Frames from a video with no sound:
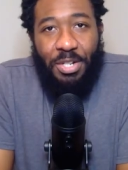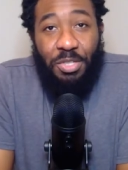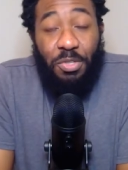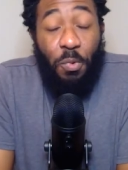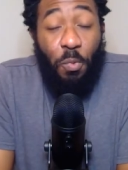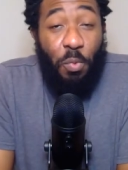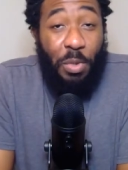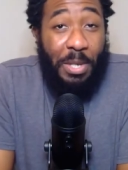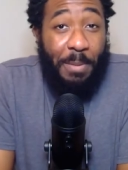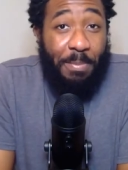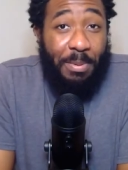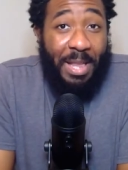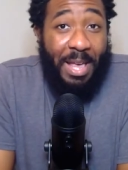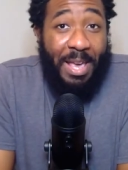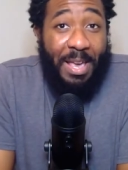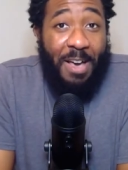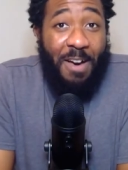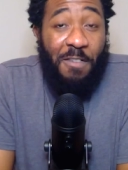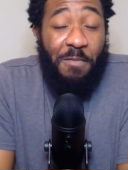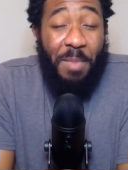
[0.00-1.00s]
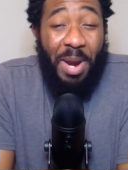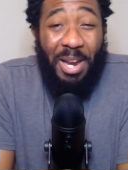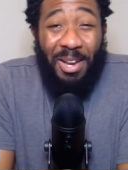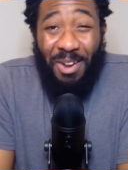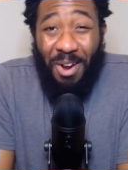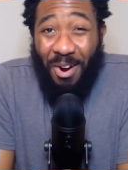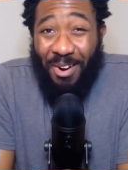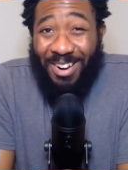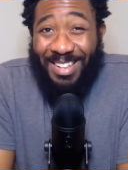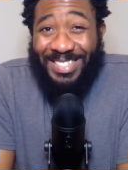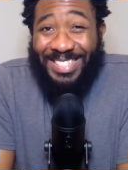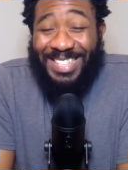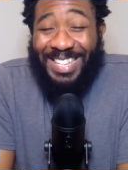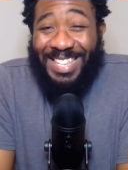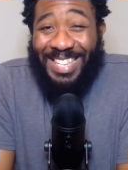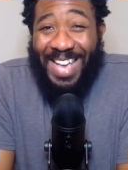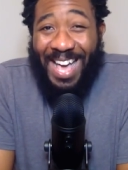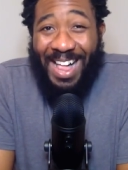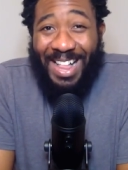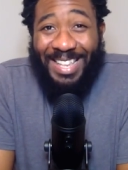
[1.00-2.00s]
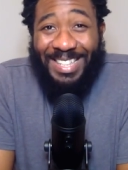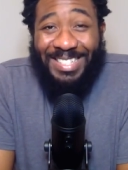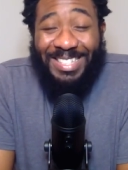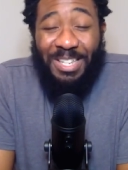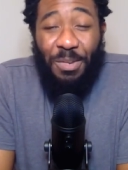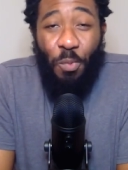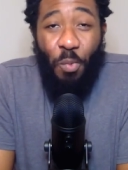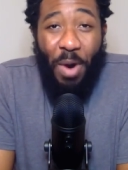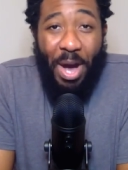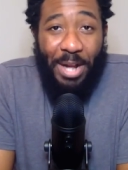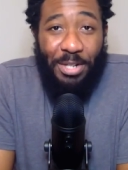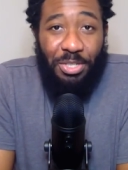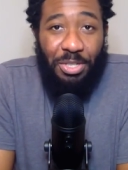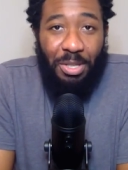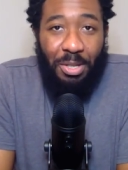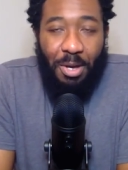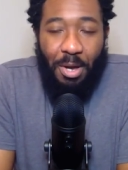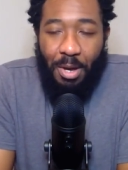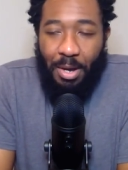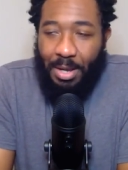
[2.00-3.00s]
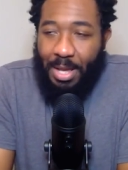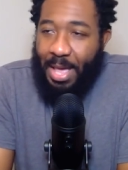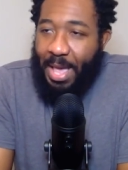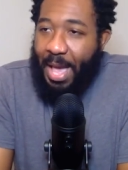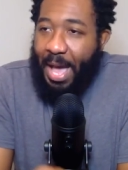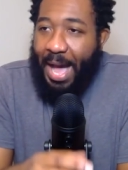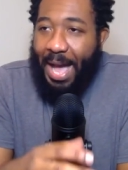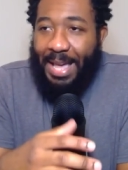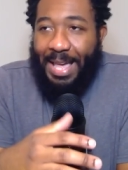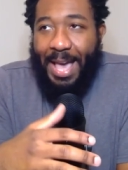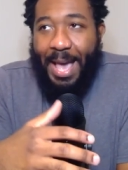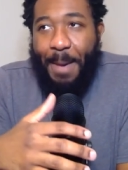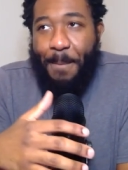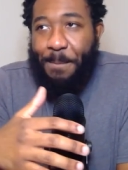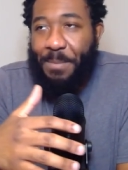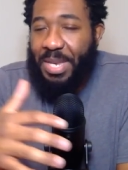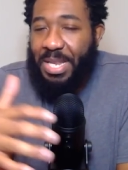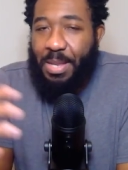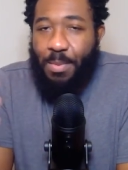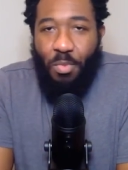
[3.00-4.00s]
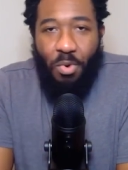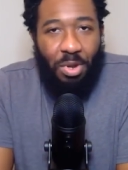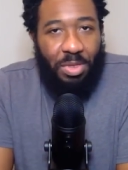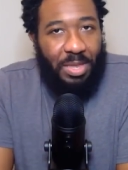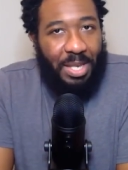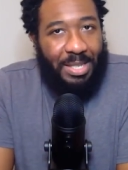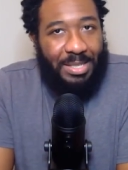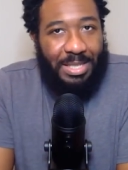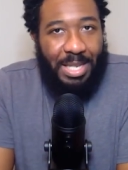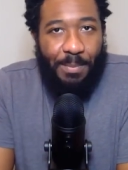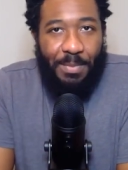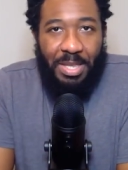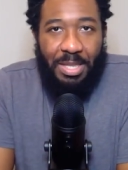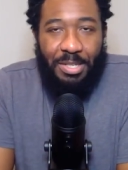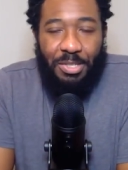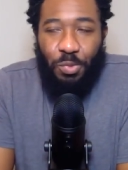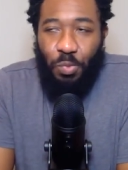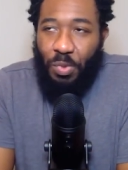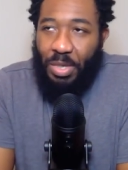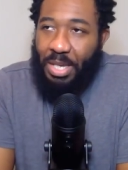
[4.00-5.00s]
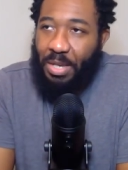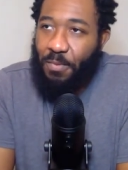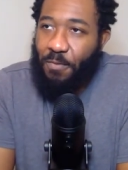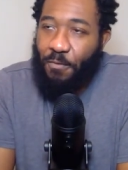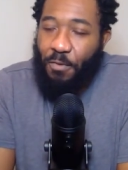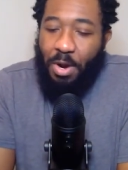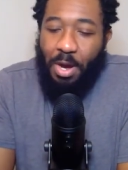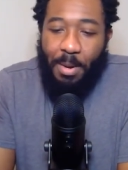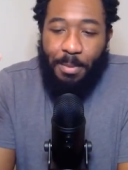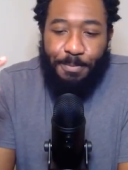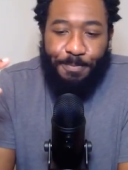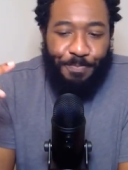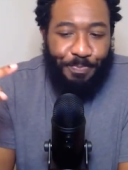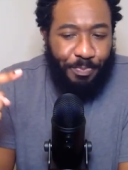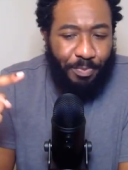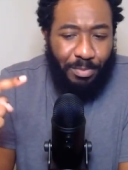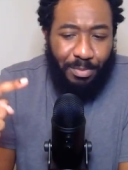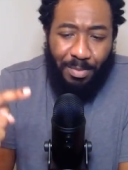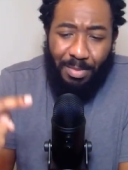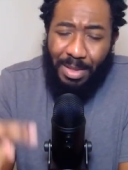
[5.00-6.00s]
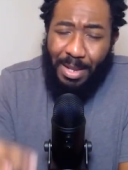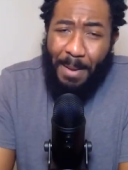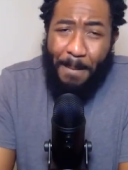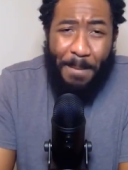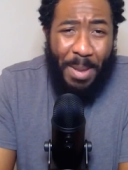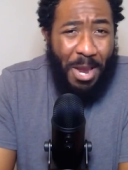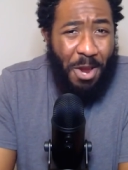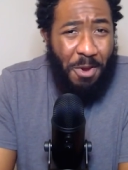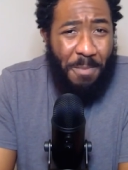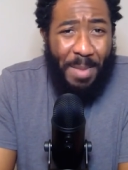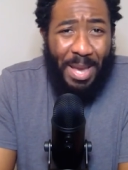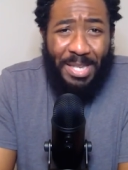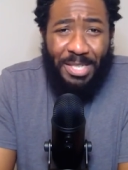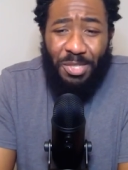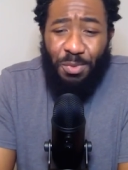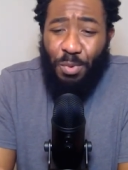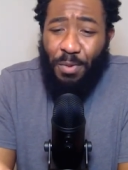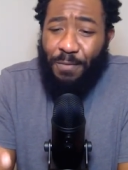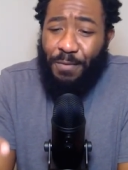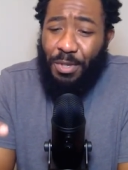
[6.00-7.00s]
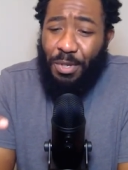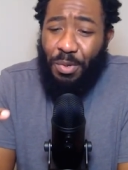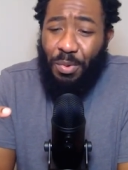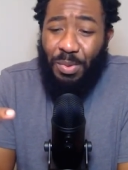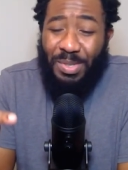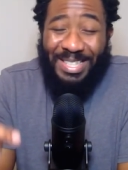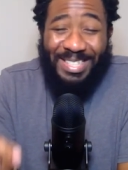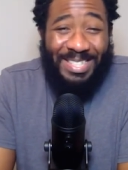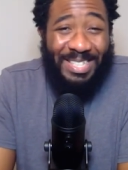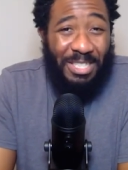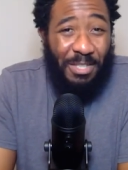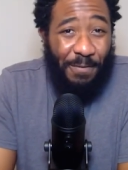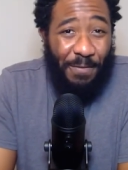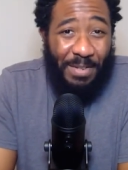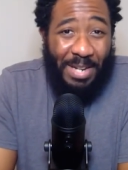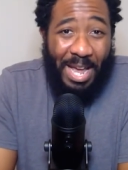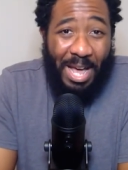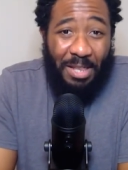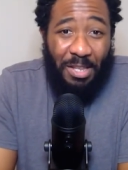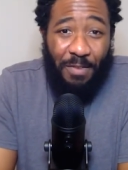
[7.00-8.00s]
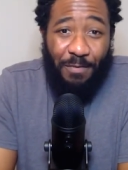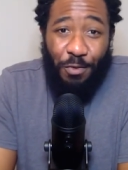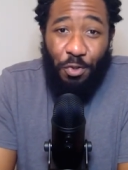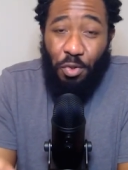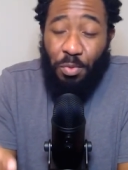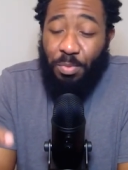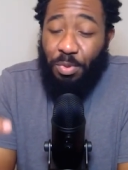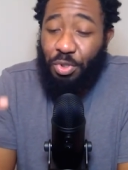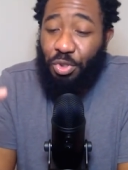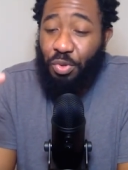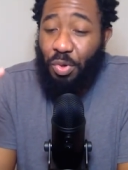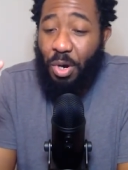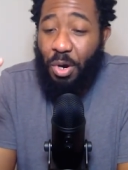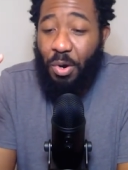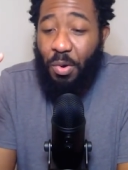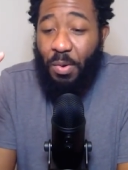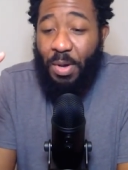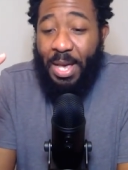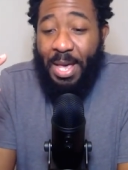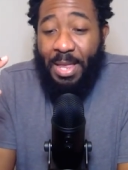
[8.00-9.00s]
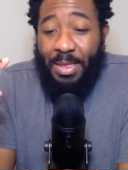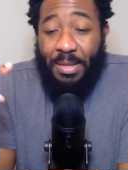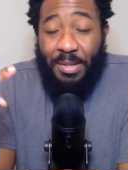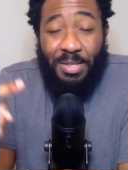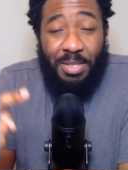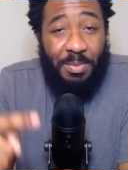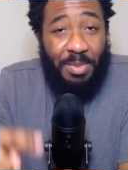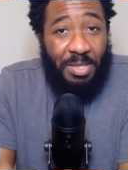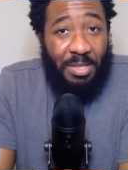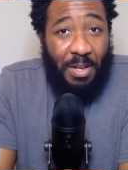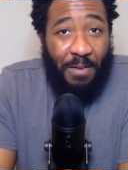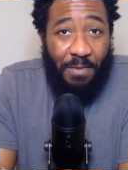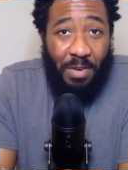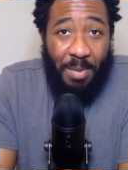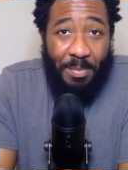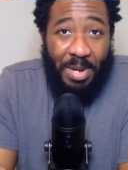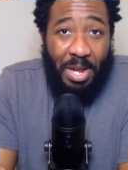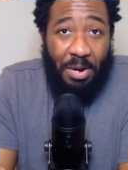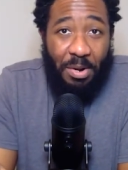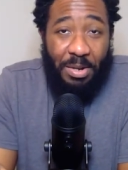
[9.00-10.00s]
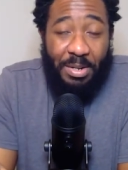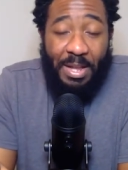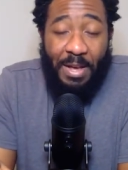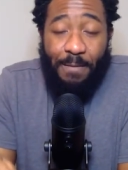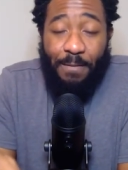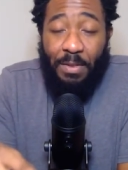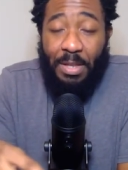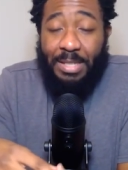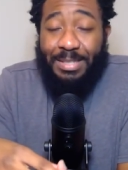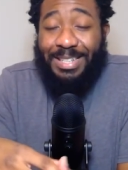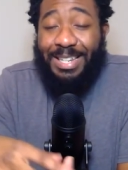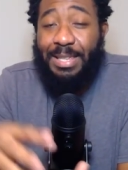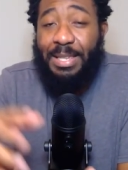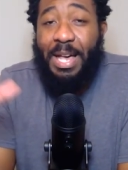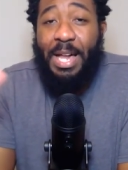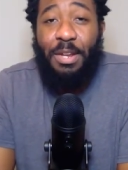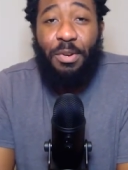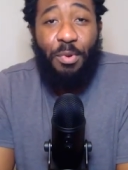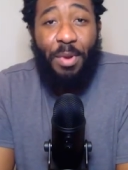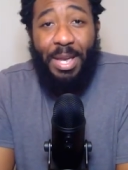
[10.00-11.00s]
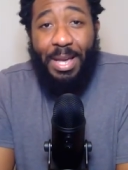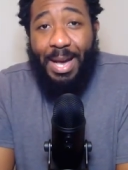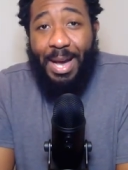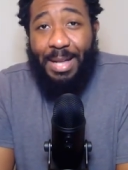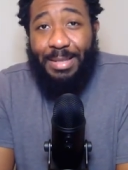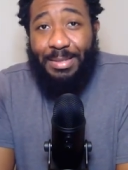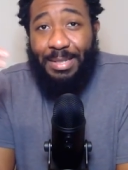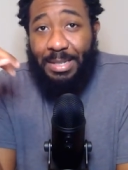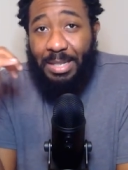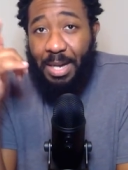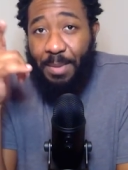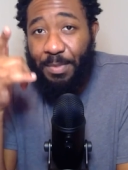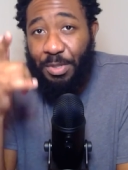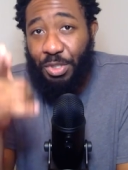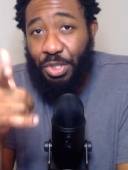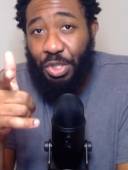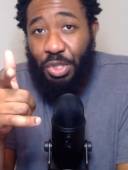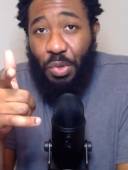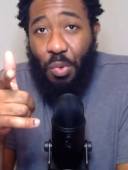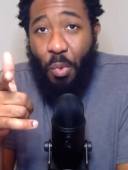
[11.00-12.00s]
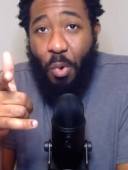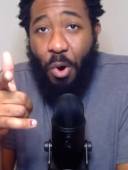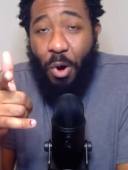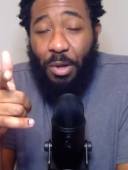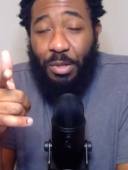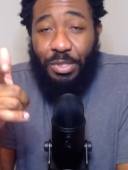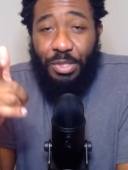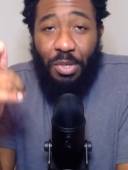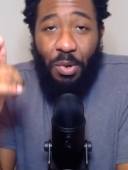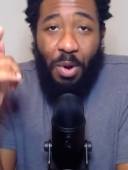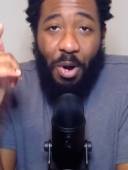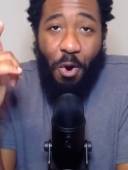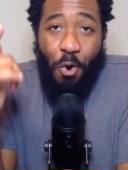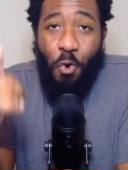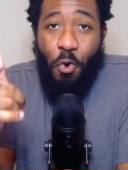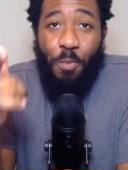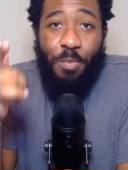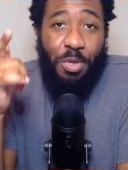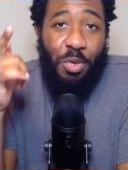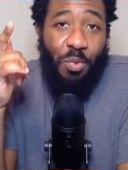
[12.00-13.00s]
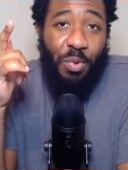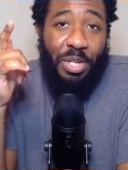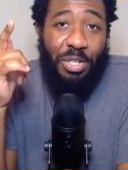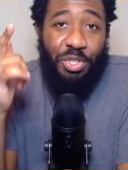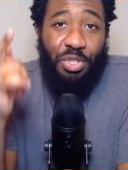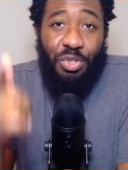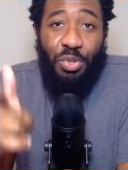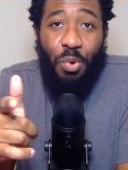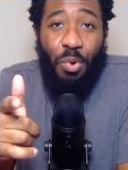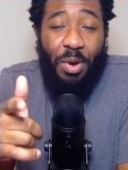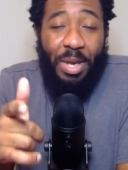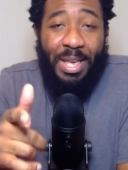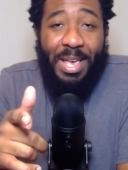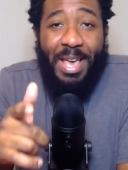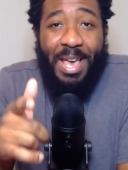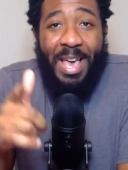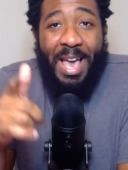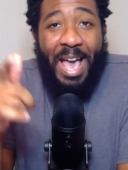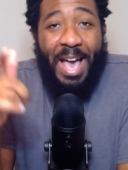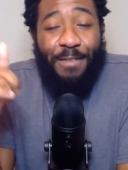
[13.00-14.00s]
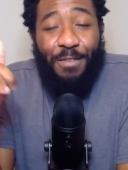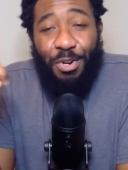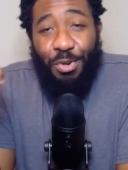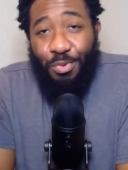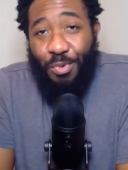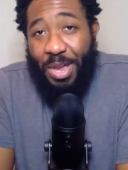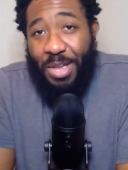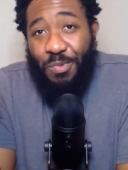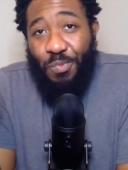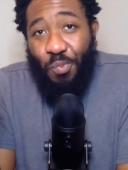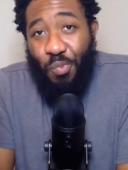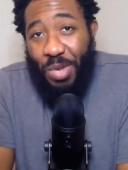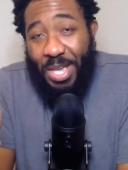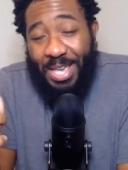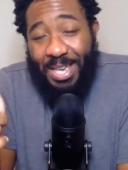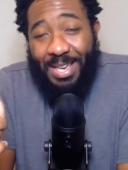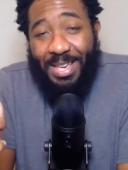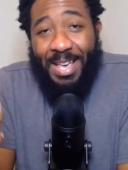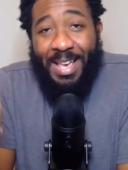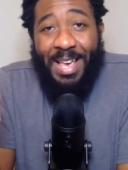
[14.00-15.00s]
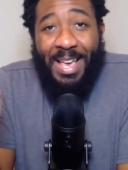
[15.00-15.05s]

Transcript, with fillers: the replay of my Guardians of the Galaxy watch along. I got many more things coming this week from Perry Mason review, the season finale of Doom Patrol. There's some stuff coming out on Netflix and a lot of great content coming to you all. So I hope you enjoy. Have a great week.